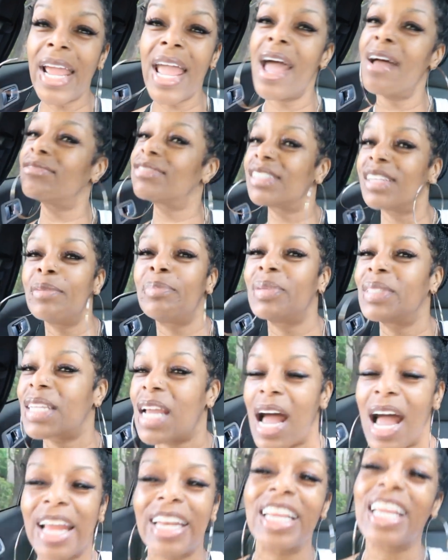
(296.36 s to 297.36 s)
didn't have slippers,
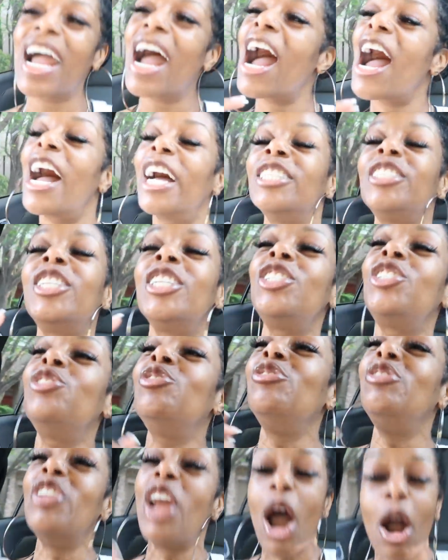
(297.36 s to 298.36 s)
Connie? How did
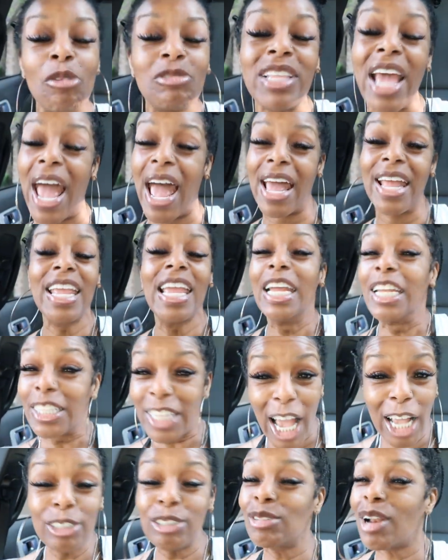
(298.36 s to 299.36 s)
you know that?
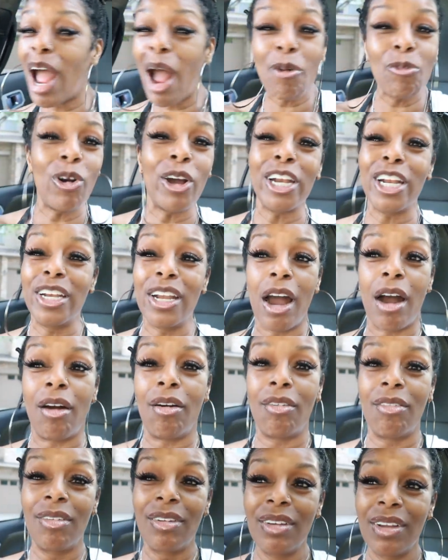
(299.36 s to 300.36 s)
That's what I want to
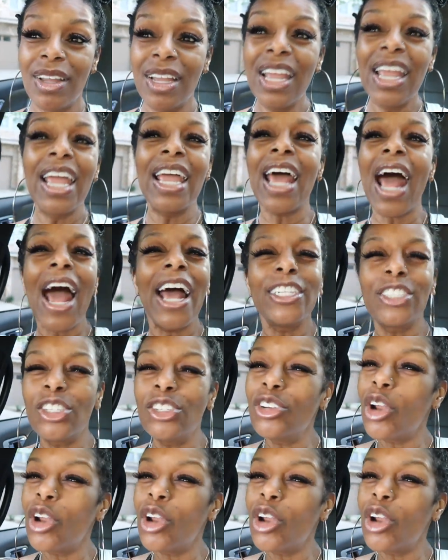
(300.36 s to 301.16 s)
know. And how'd